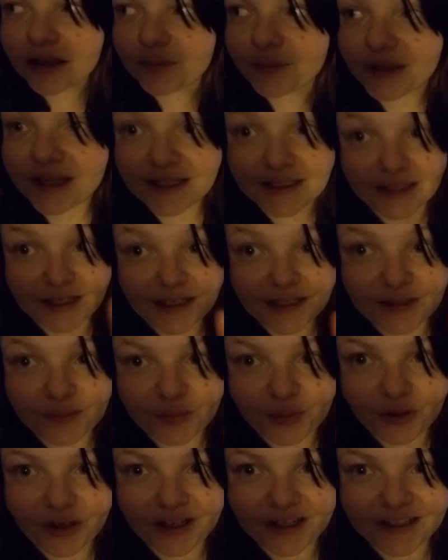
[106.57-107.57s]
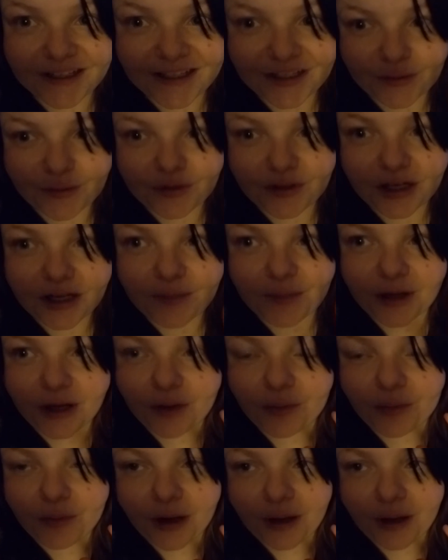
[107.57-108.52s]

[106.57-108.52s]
because it is important, that's what I'm talking about.